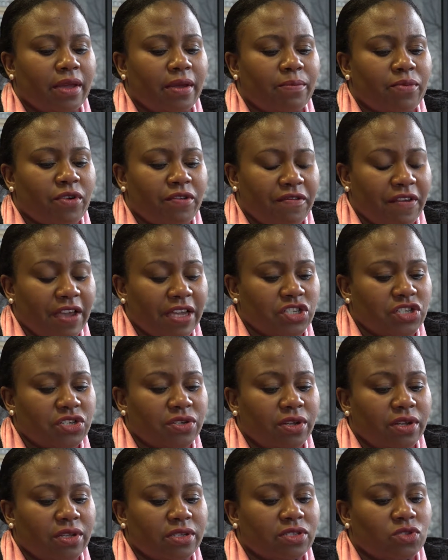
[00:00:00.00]

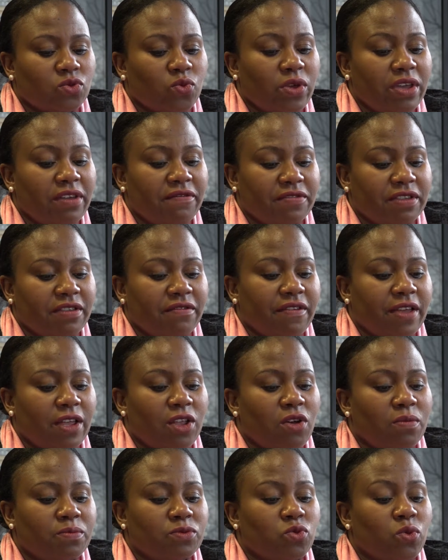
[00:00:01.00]
professionals, we've
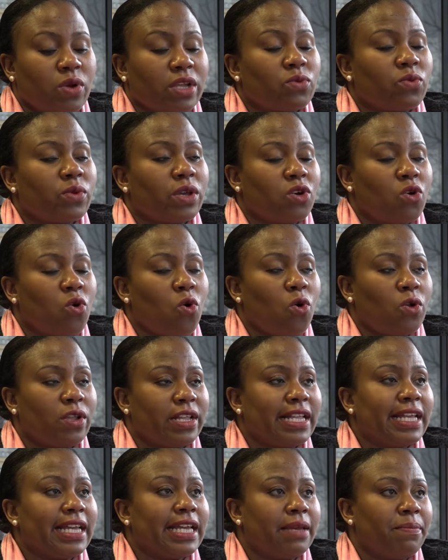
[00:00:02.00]
developed what we call
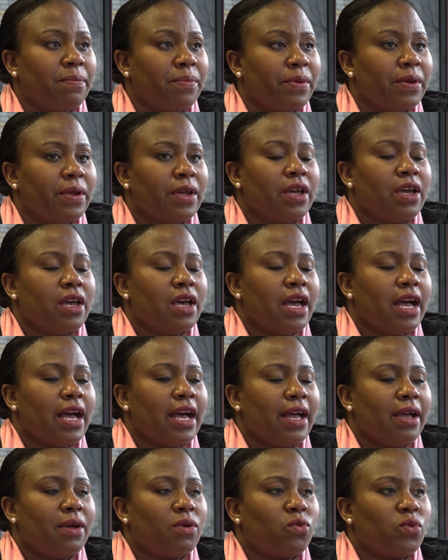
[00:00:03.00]
LEAP,
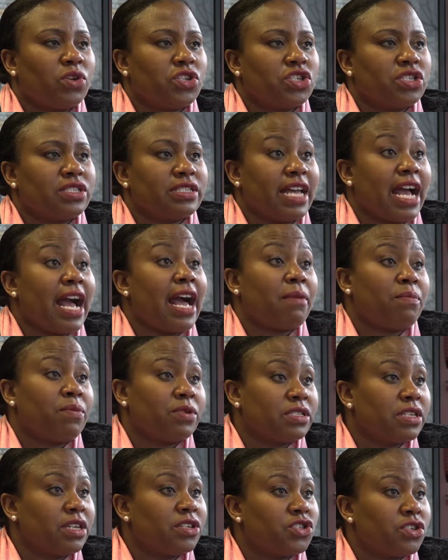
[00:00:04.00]
which is a high
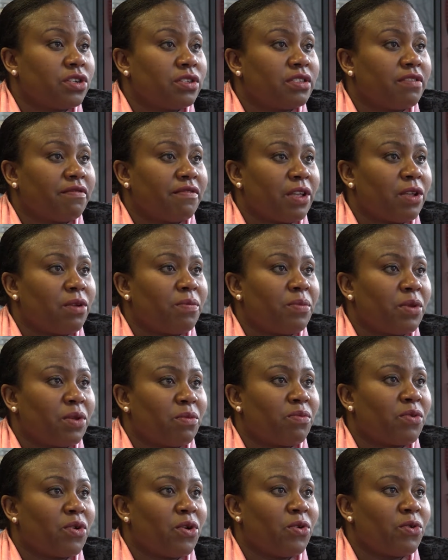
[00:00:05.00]
potential
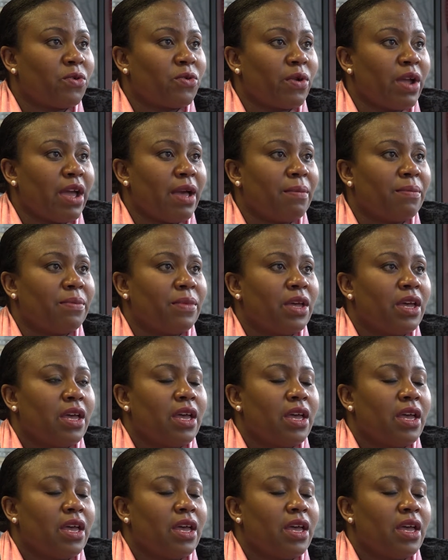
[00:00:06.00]
development program.